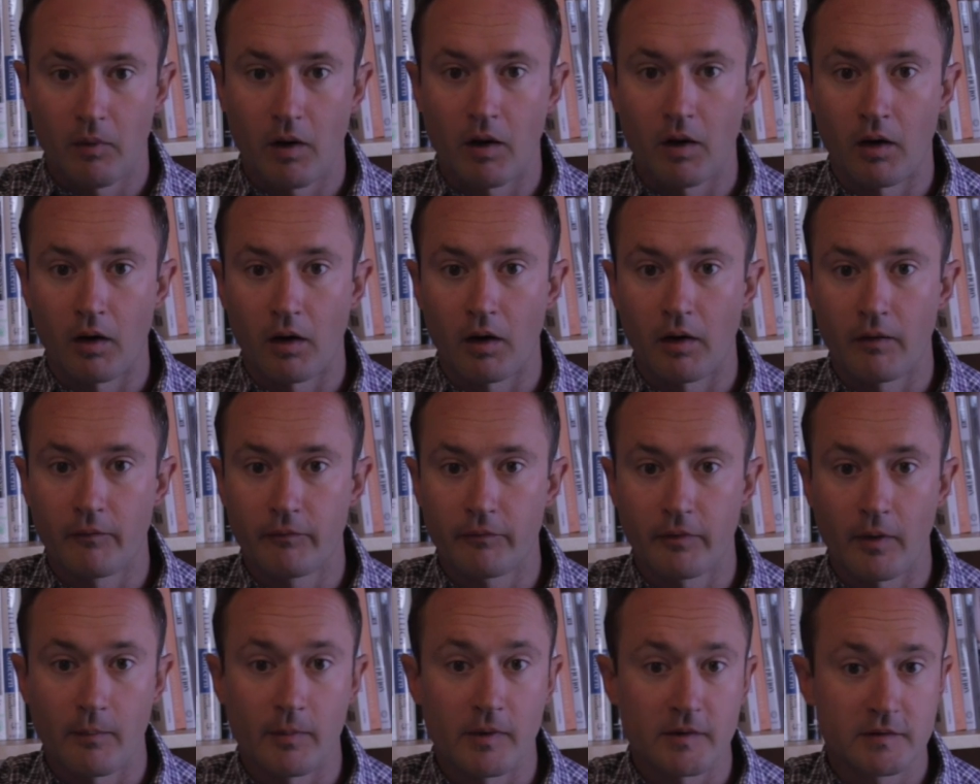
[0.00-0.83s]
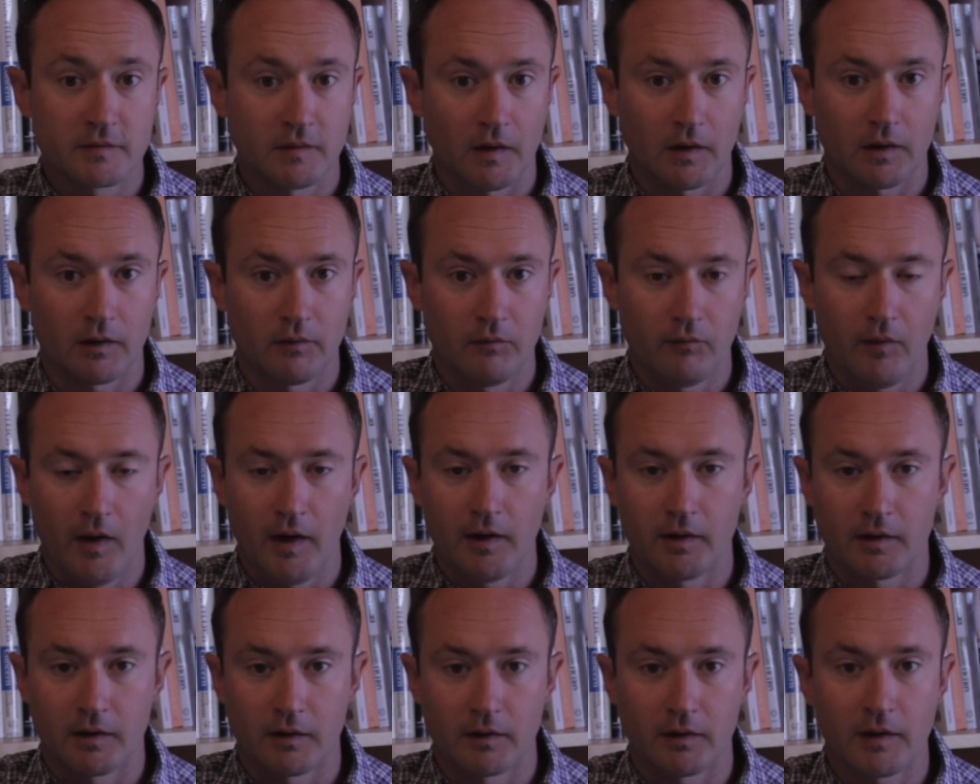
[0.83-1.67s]
are from the Second
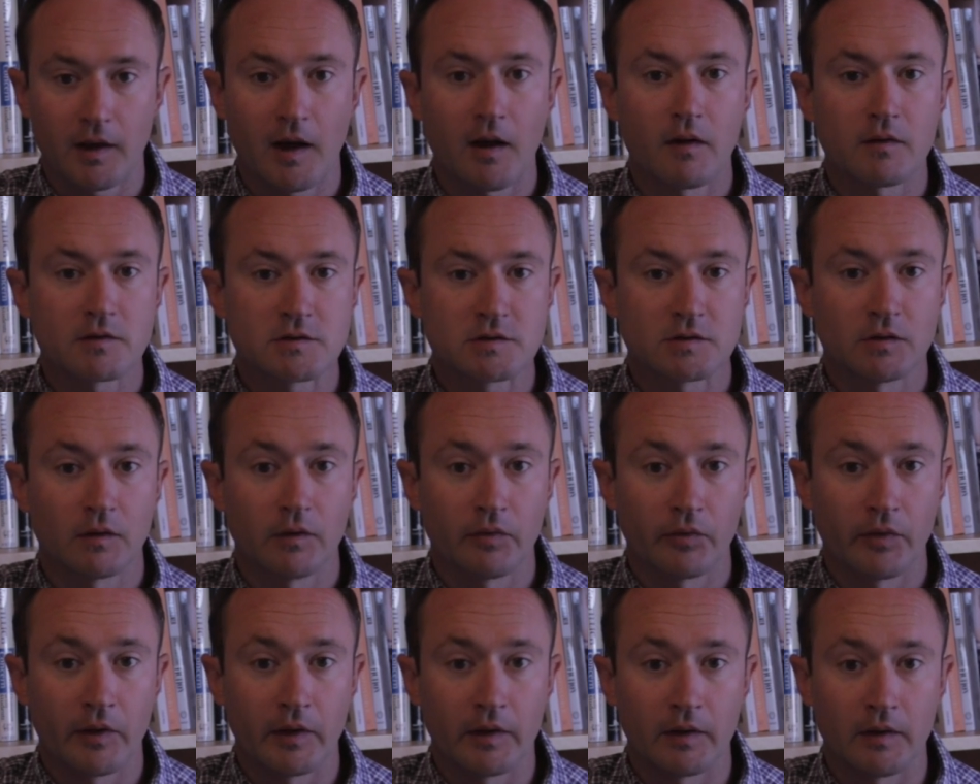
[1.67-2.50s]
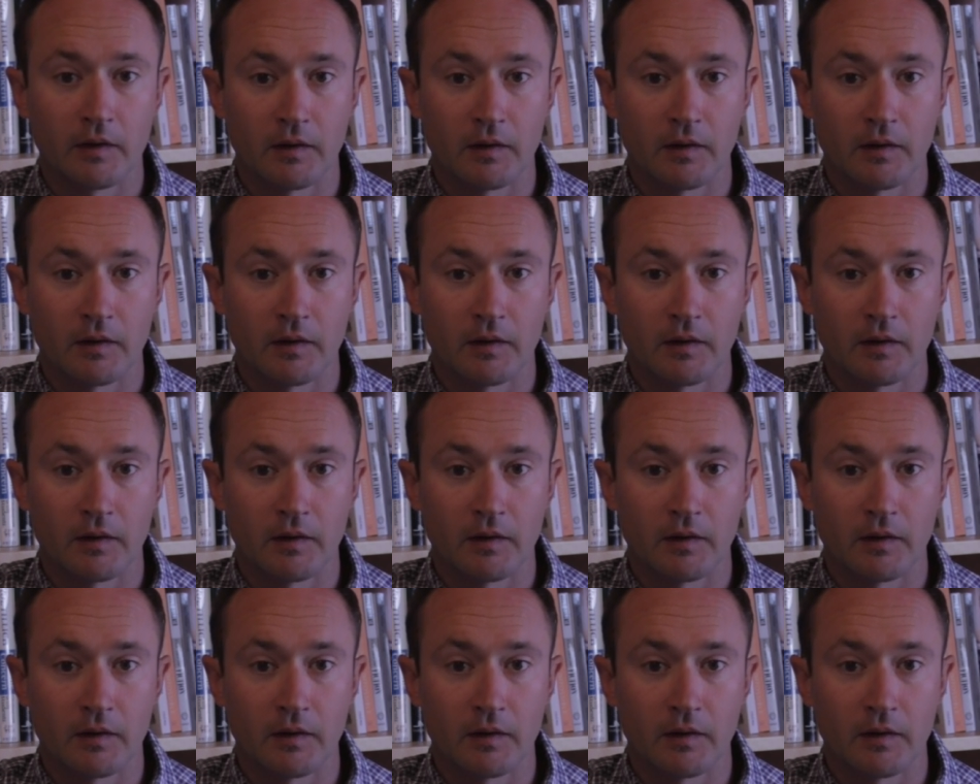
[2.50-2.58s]
Vatican Council, and